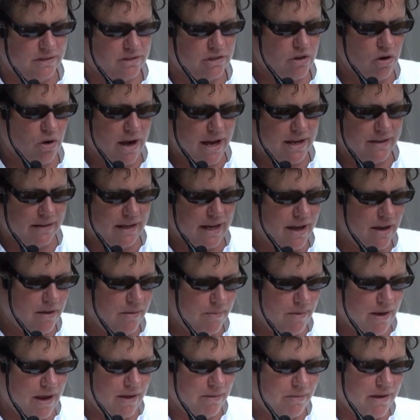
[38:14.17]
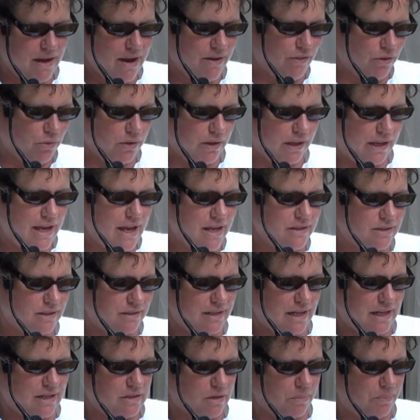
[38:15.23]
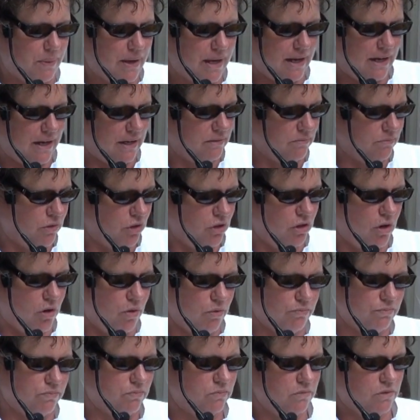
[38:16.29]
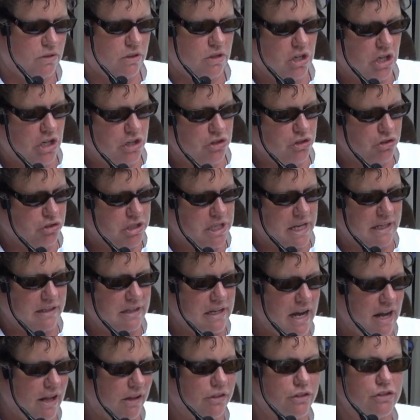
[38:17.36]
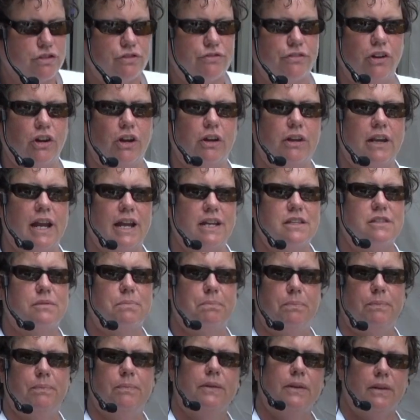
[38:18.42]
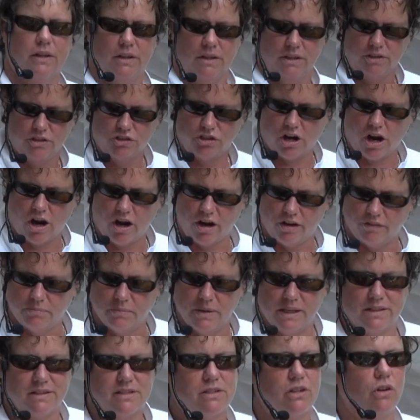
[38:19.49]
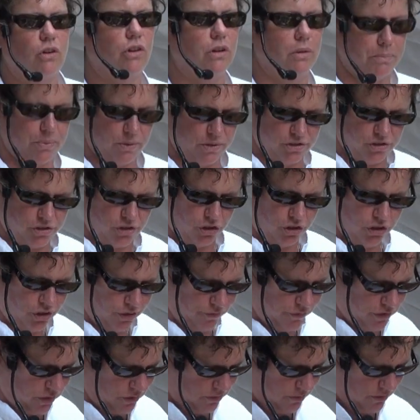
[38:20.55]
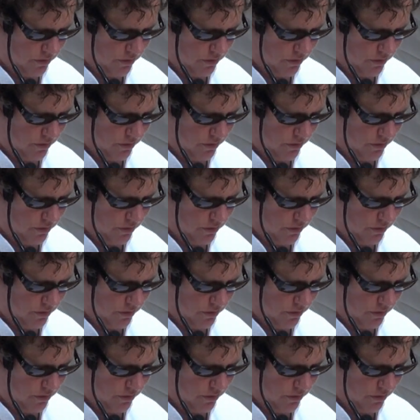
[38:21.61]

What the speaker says: So I never really hesitate to pay, under $10 for a nice jar of Minnesota preserved